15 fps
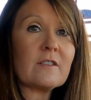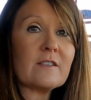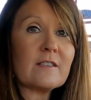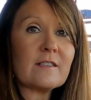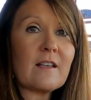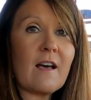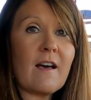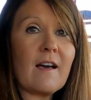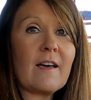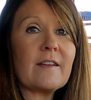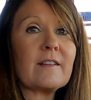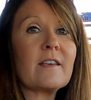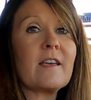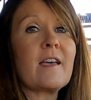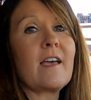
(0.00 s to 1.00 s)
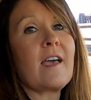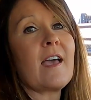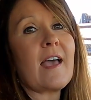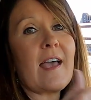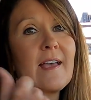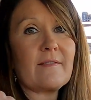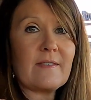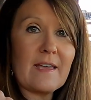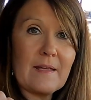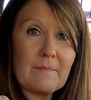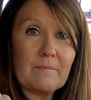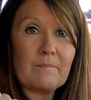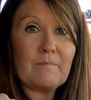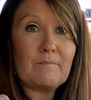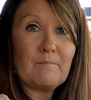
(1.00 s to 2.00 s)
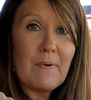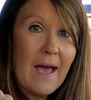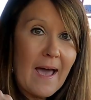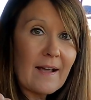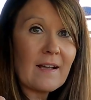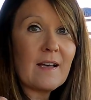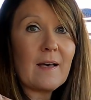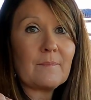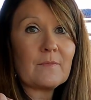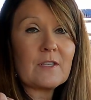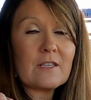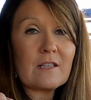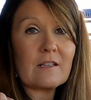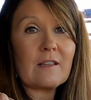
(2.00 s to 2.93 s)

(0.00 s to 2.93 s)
the side and then back up to the